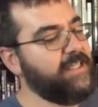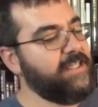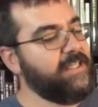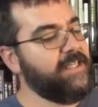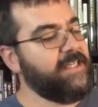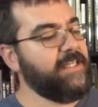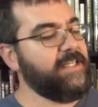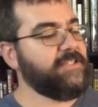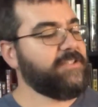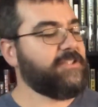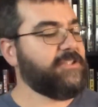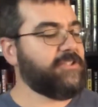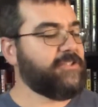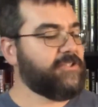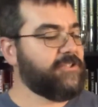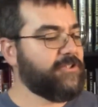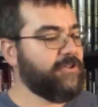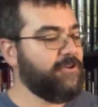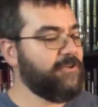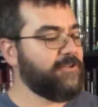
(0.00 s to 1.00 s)
is the
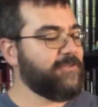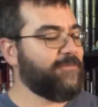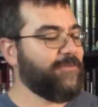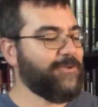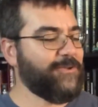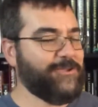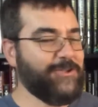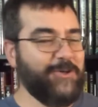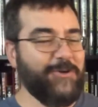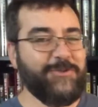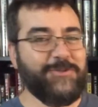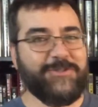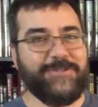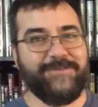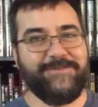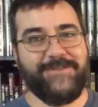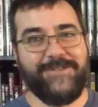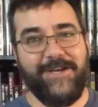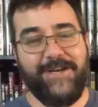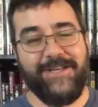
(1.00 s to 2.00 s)
search for
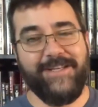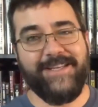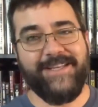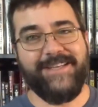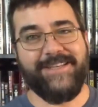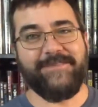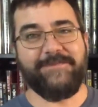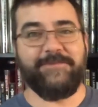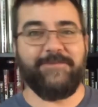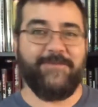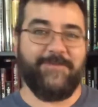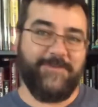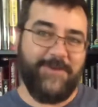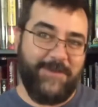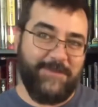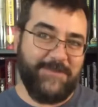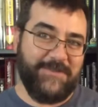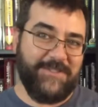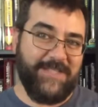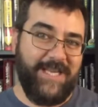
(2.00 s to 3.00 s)
Joseph Tully
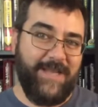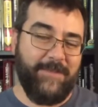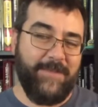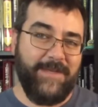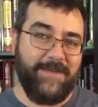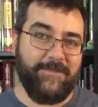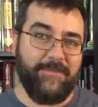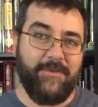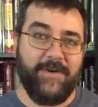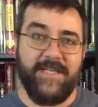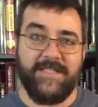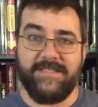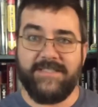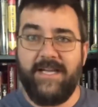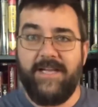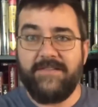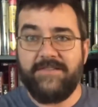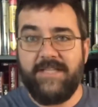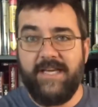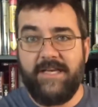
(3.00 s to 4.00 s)
from Centipede Press.
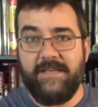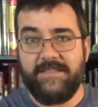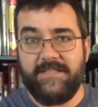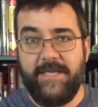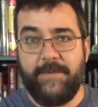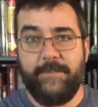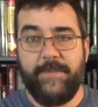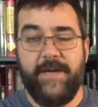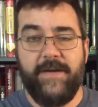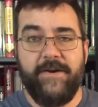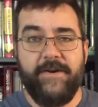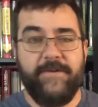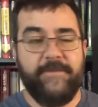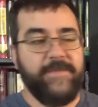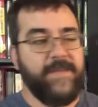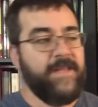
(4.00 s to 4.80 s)
How's that? Is that better?